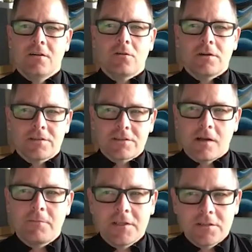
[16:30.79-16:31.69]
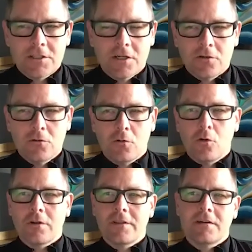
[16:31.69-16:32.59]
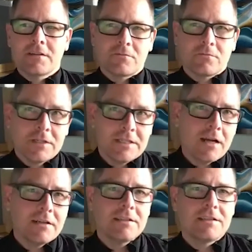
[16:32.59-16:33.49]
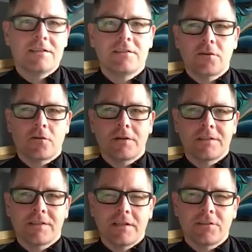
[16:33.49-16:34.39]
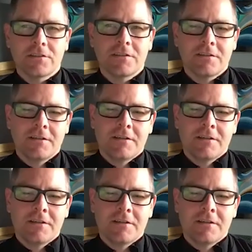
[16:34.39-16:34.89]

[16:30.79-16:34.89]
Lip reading: or you're stubbing your toe, or there's redundancies in your organization.